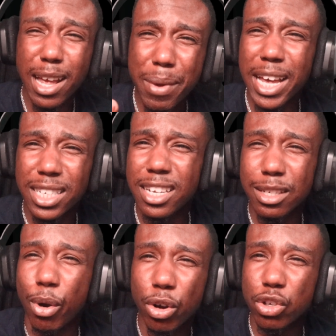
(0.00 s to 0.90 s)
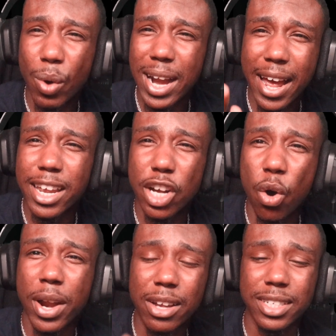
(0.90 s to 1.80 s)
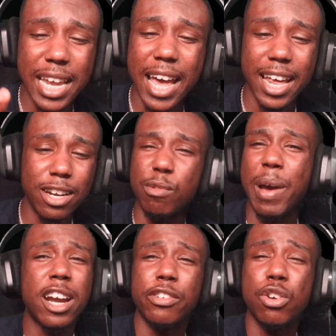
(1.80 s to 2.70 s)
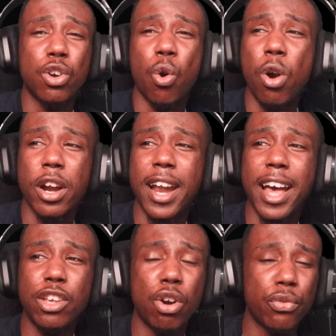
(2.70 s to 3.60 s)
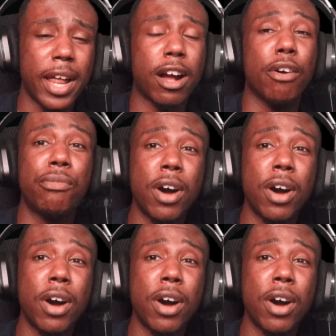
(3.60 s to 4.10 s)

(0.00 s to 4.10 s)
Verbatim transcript: it make sense, bro, because right now you're going outside, and no matter if you recording or not, you don't feel like a